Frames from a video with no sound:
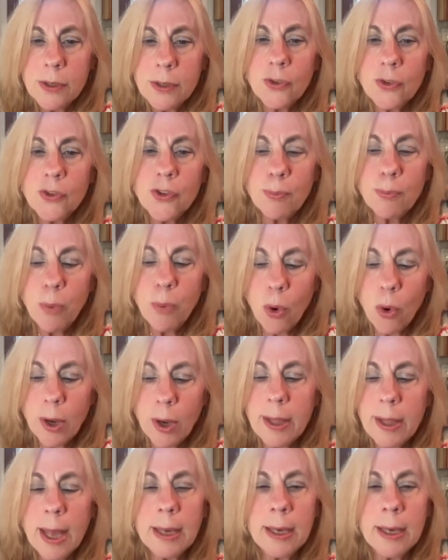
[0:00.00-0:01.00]
So
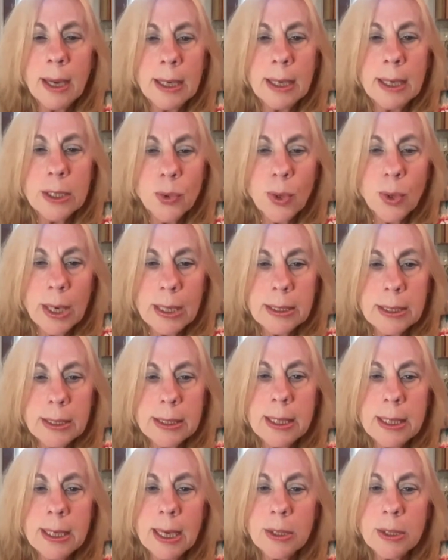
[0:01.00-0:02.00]
supporting that nitrate
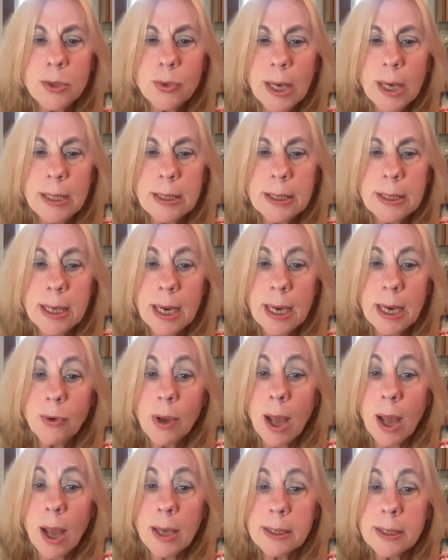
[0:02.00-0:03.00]
to nitrite to
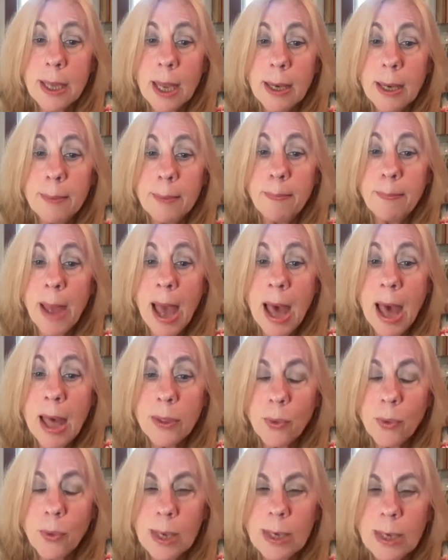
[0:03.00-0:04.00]
nitric oxide
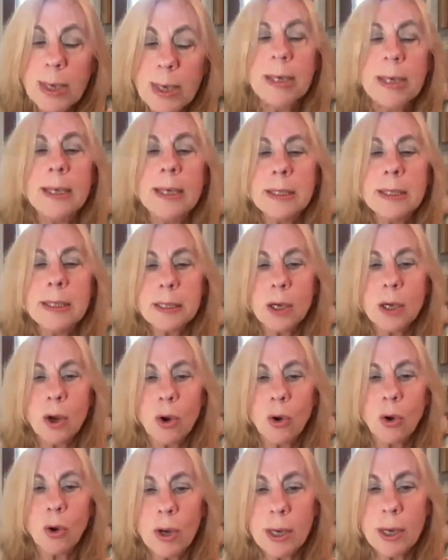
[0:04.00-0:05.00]
pathway is
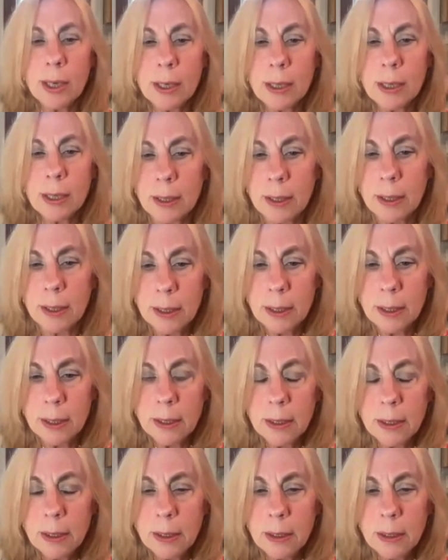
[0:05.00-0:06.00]
critical
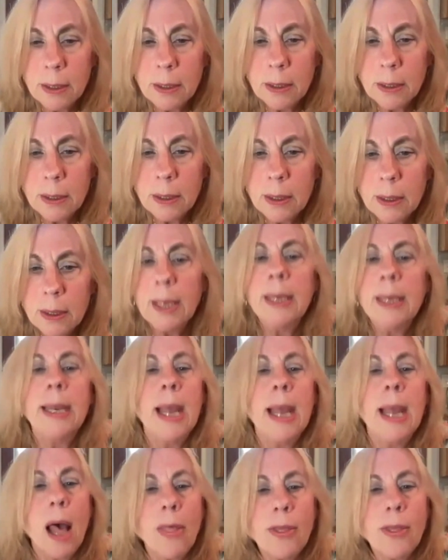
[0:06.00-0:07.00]
in
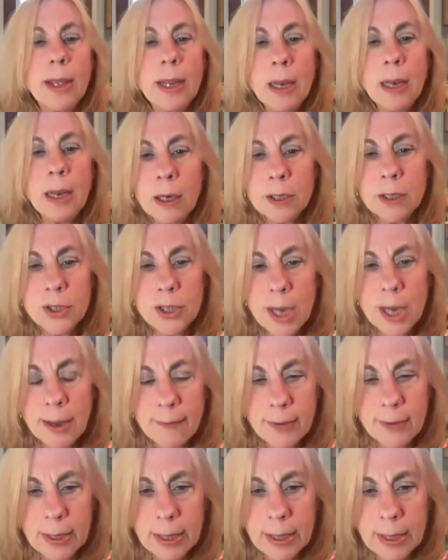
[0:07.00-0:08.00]
healthy
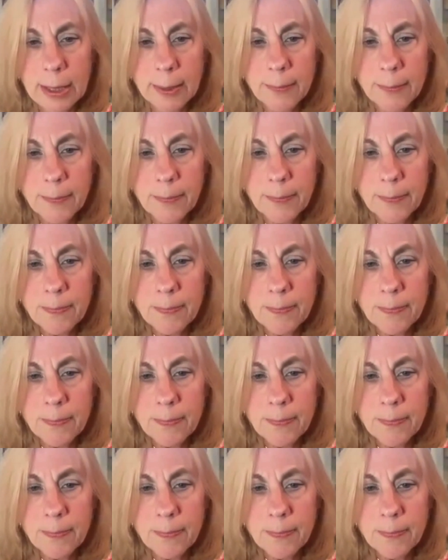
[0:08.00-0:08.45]
longevity.